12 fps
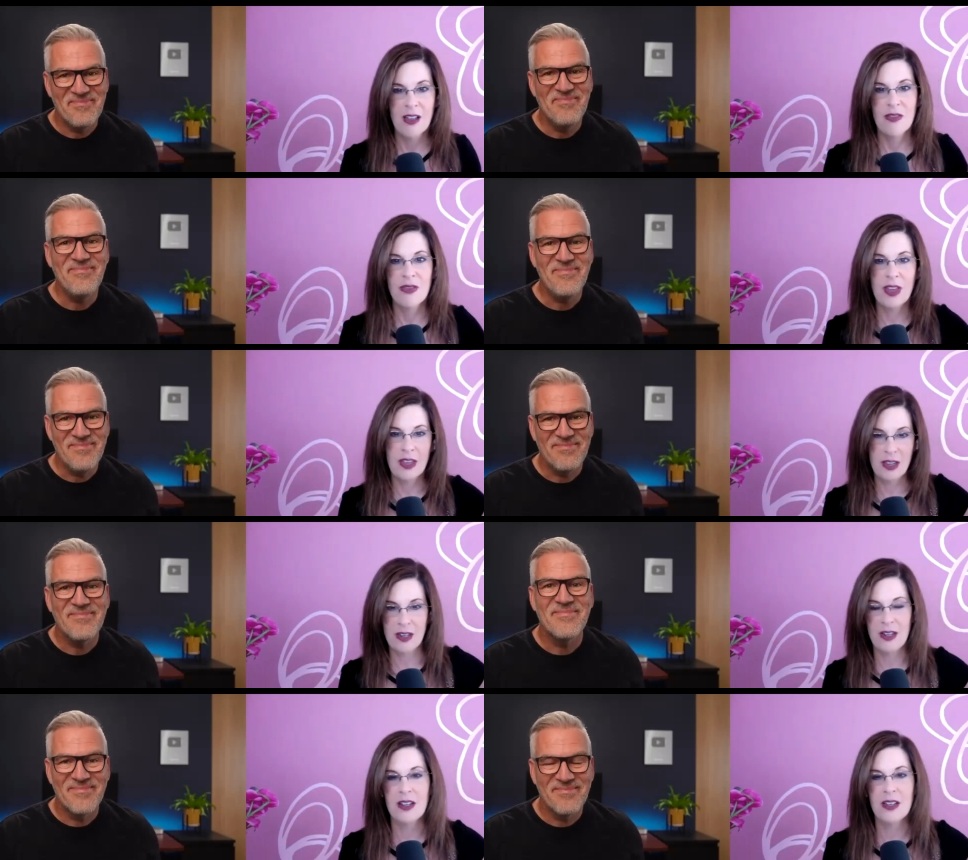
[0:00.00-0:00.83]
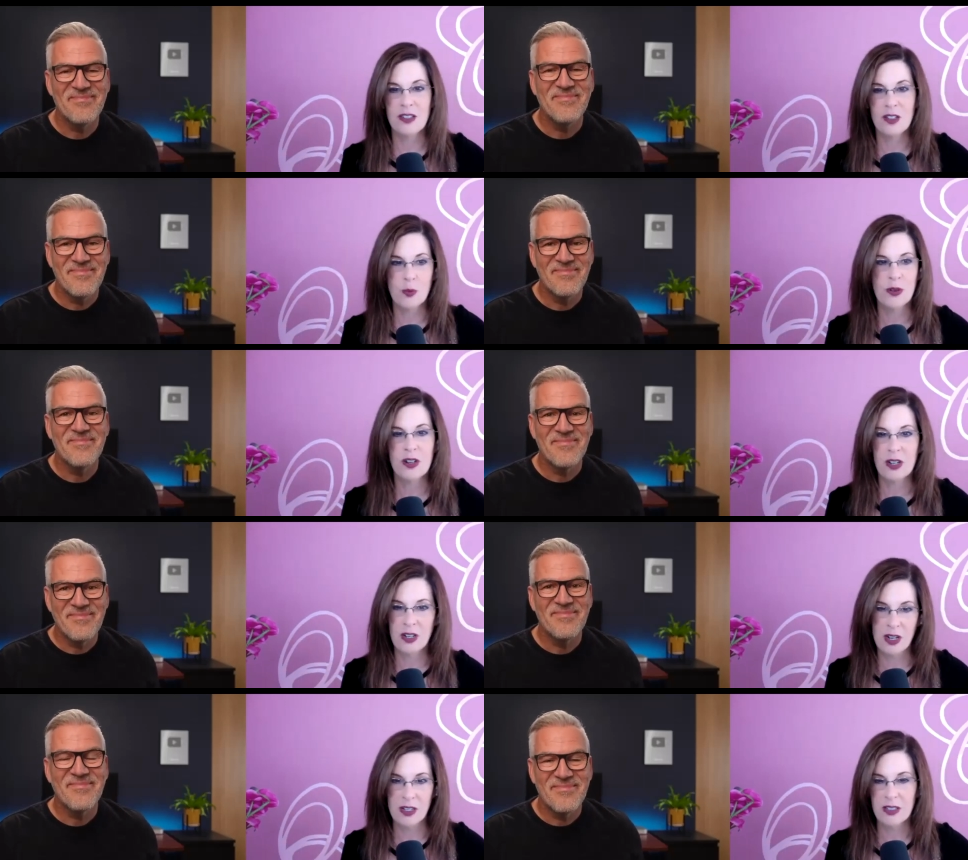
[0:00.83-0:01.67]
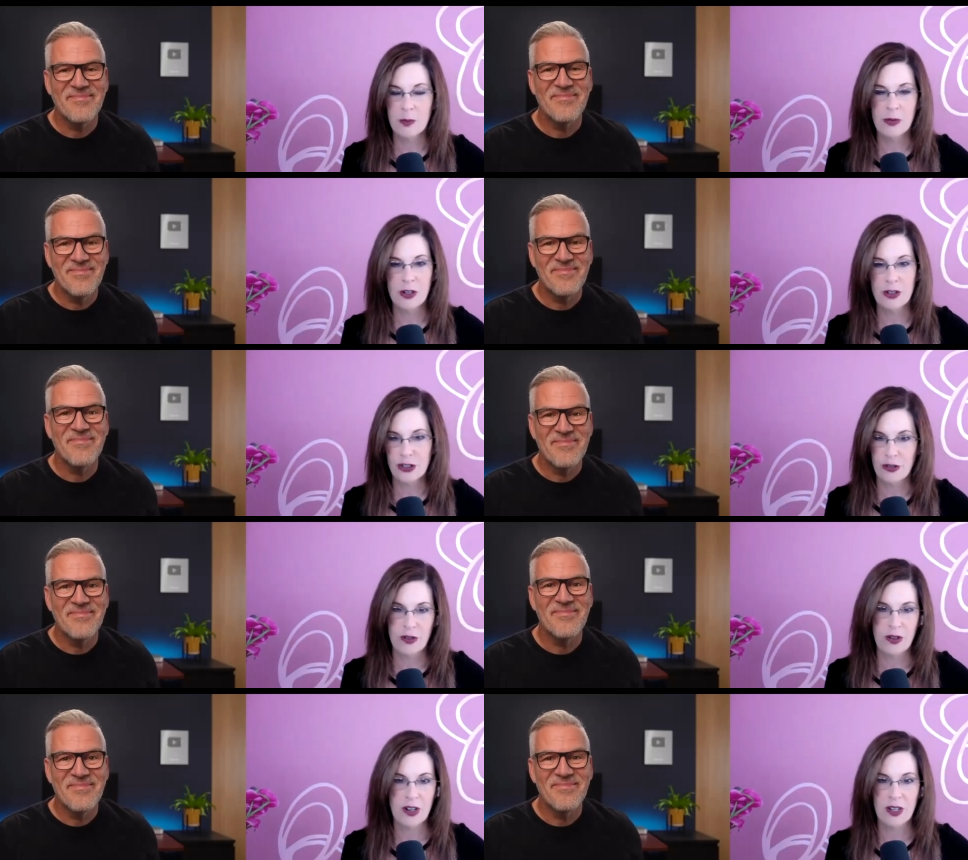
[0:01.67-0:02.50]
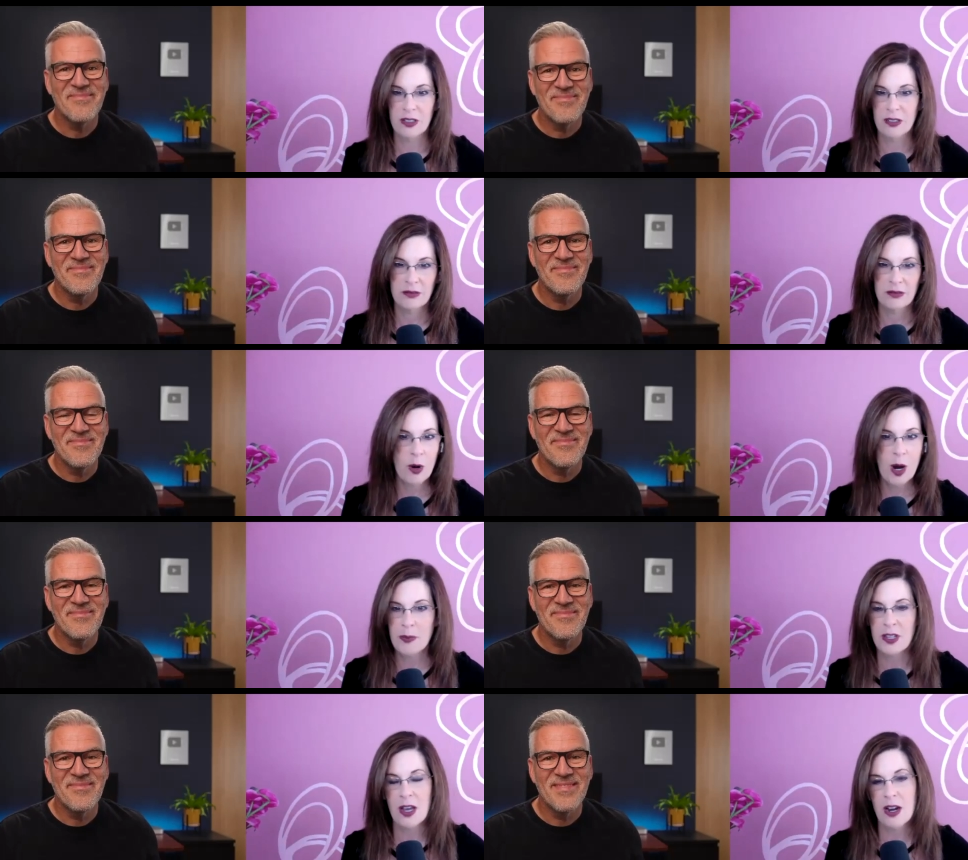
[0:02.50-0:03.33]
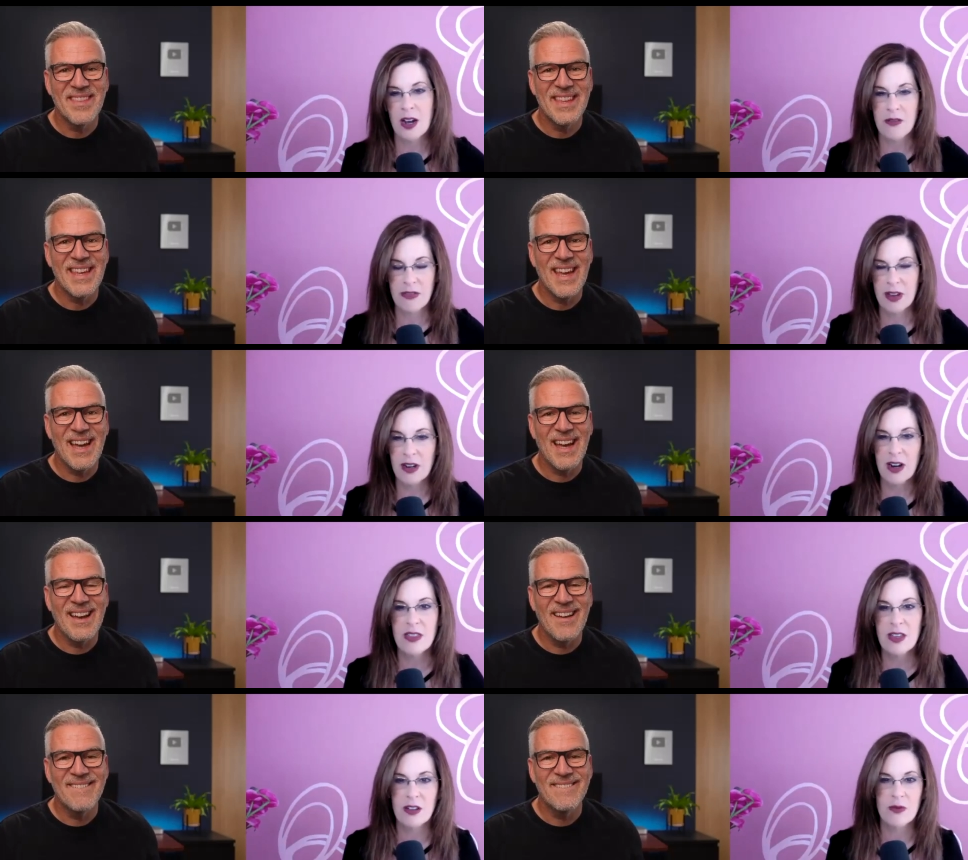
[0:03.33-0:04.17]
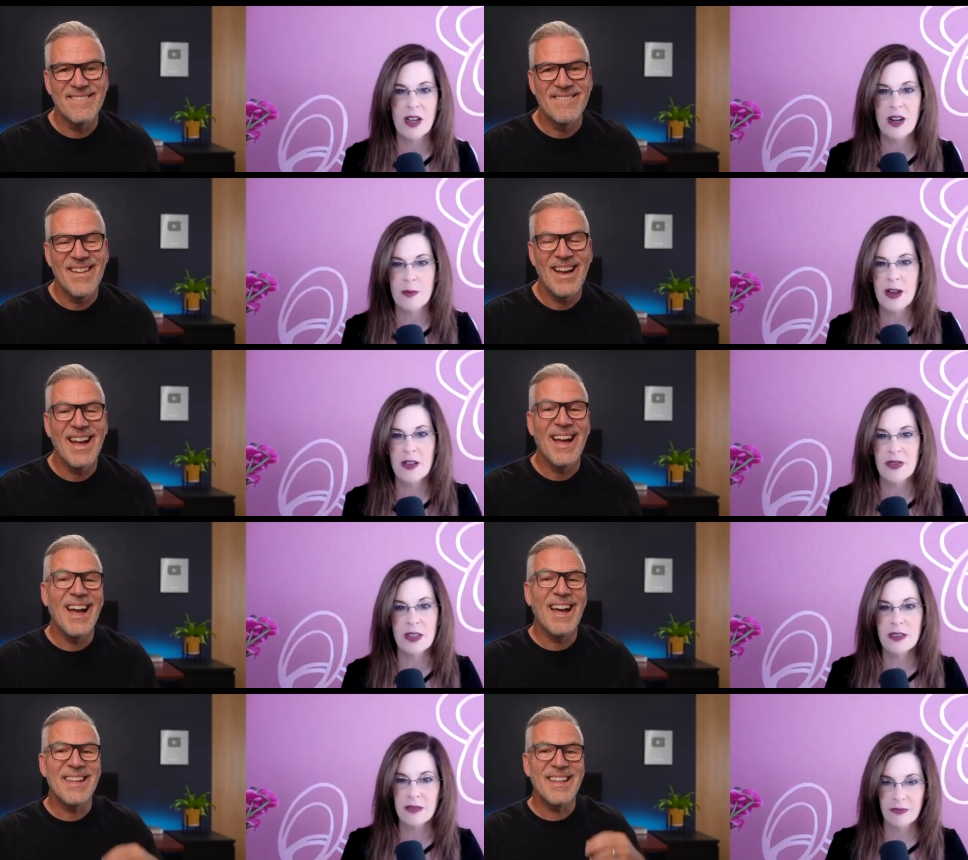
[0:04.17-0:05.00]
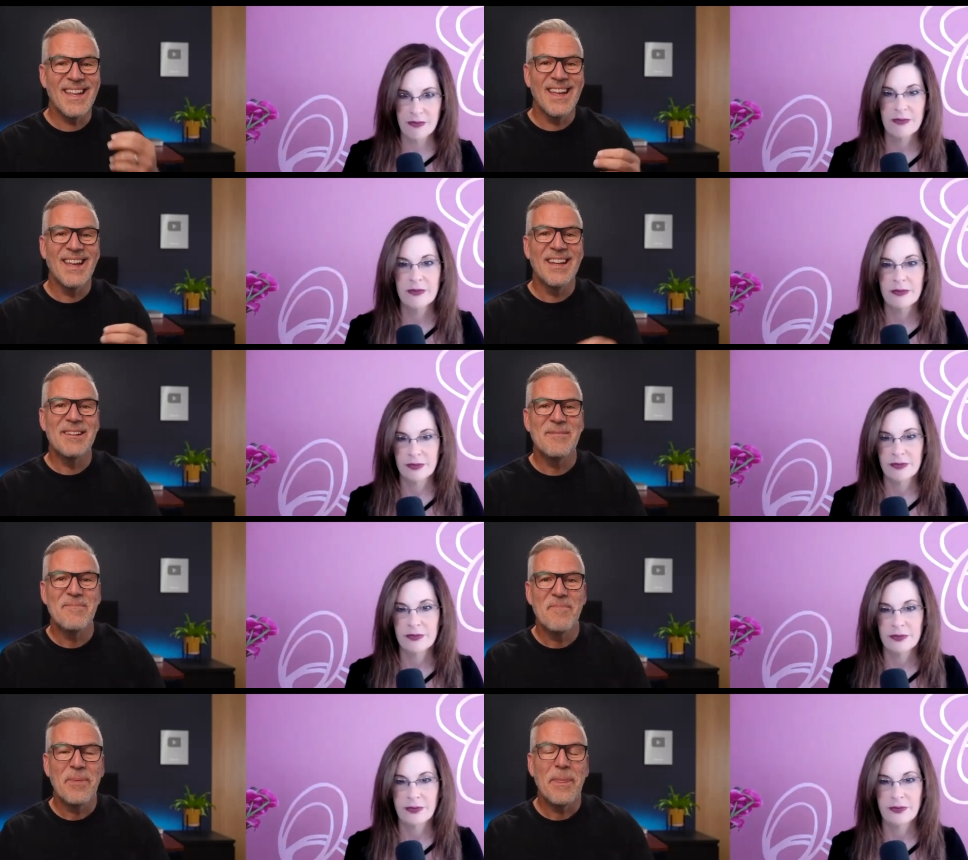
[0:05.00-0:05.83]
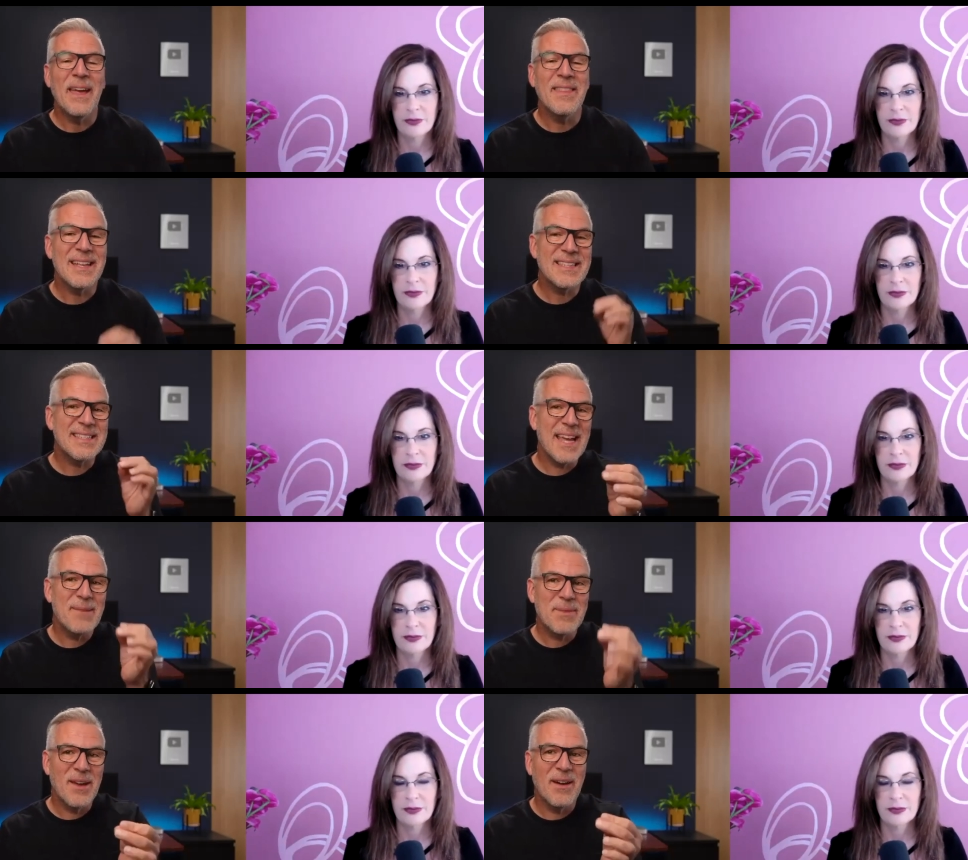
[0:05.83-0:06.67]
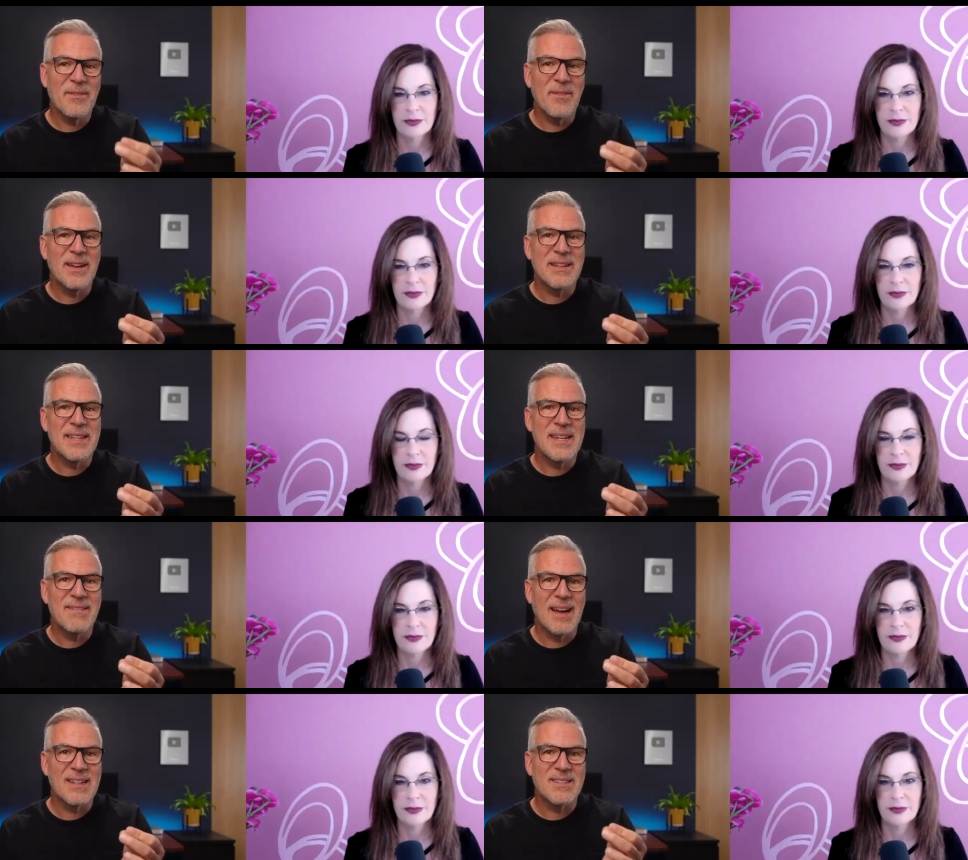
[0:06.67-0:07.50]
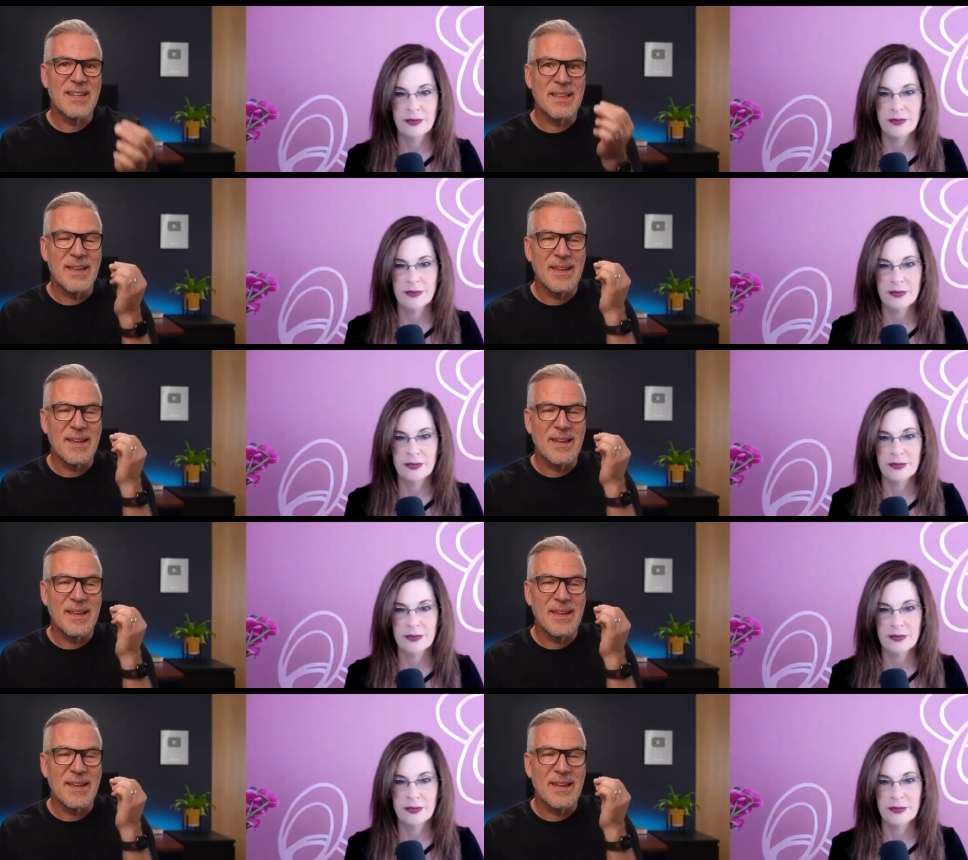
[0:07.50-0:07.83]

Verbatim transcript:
Speaker 1: than it is to put an ugly brochure website out there. Yeah. I think you're right about that. And
Speaker 2: and that same kind of idea, actually,